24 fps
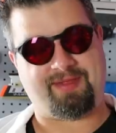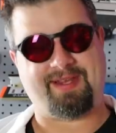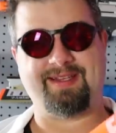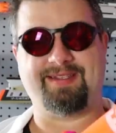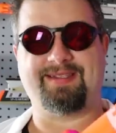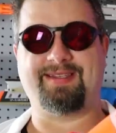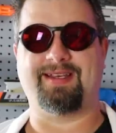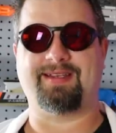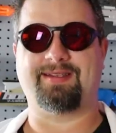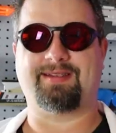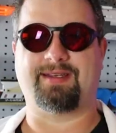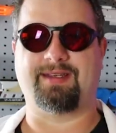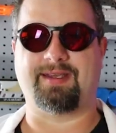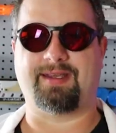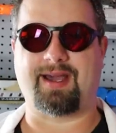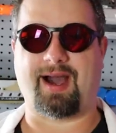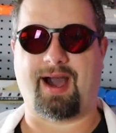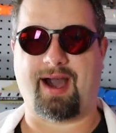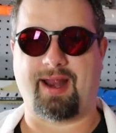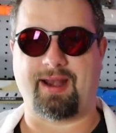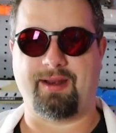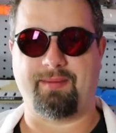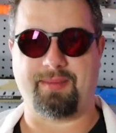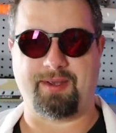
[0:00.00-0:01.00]
But these things can
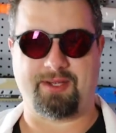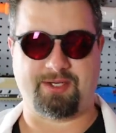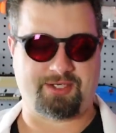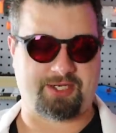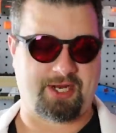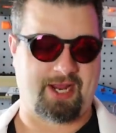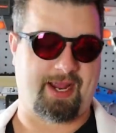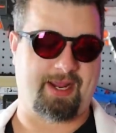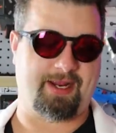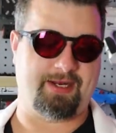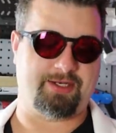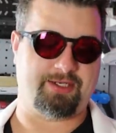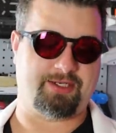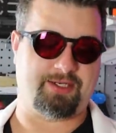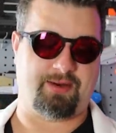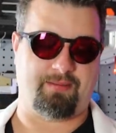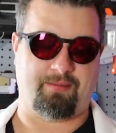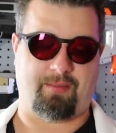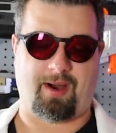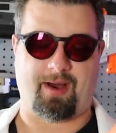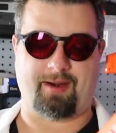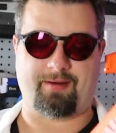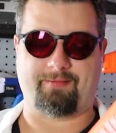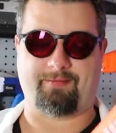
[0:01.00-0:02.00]
kind of be changed and
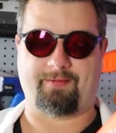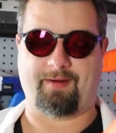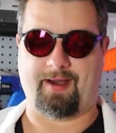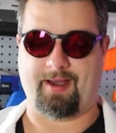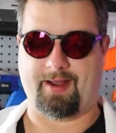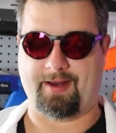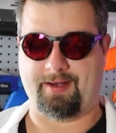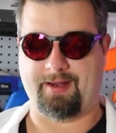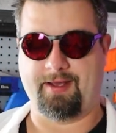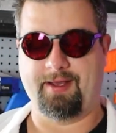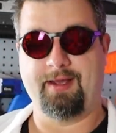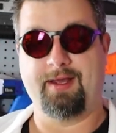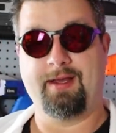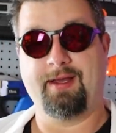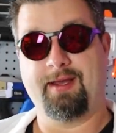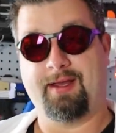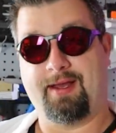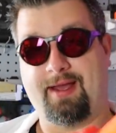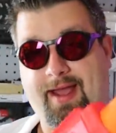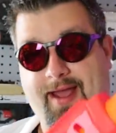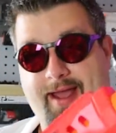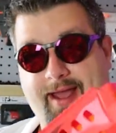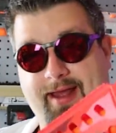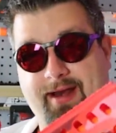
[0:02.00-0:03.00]
modified.
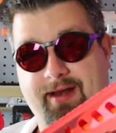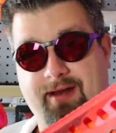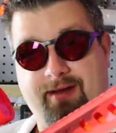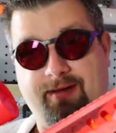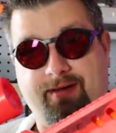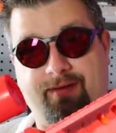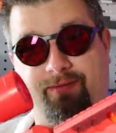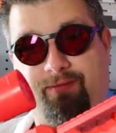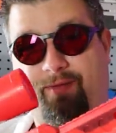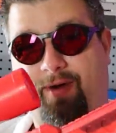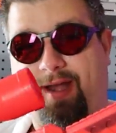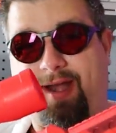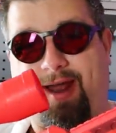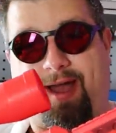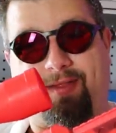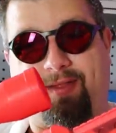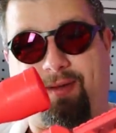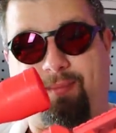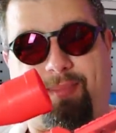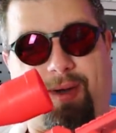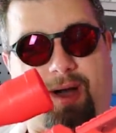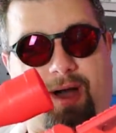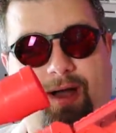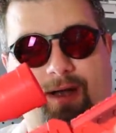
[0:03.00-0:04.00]
And right out of
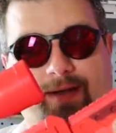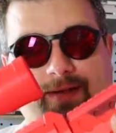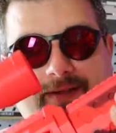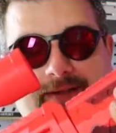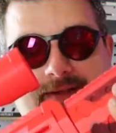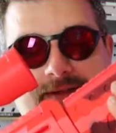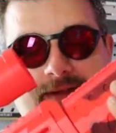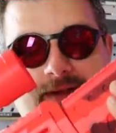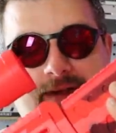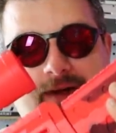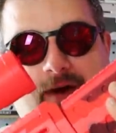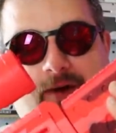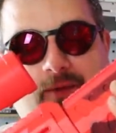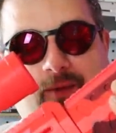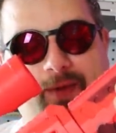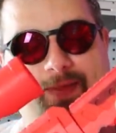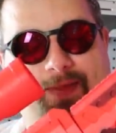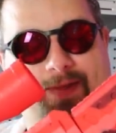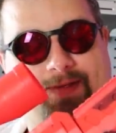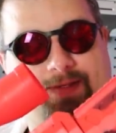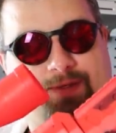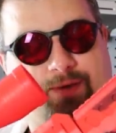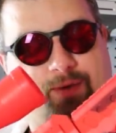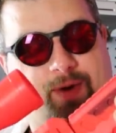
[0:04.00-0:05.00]
the box, you know, with
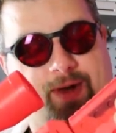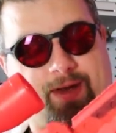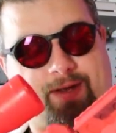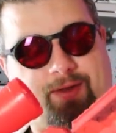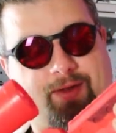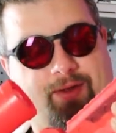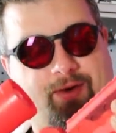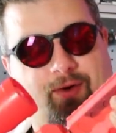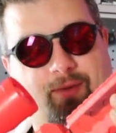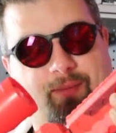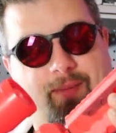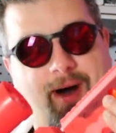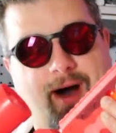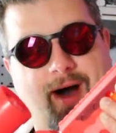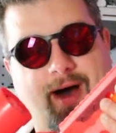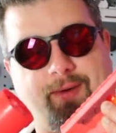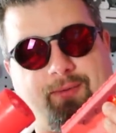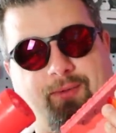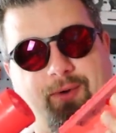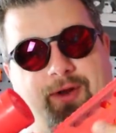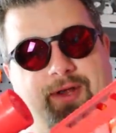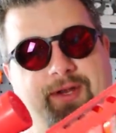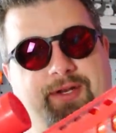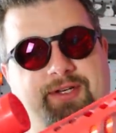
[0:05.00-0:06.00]
this quick little mod
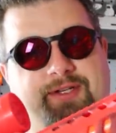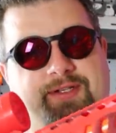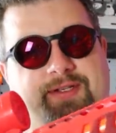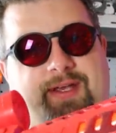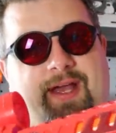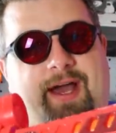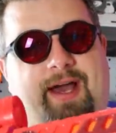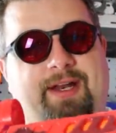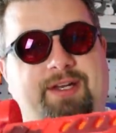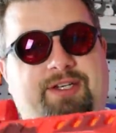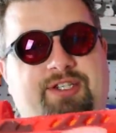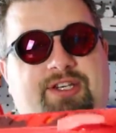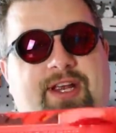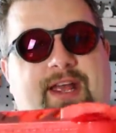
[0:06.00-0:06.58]
where you just kind of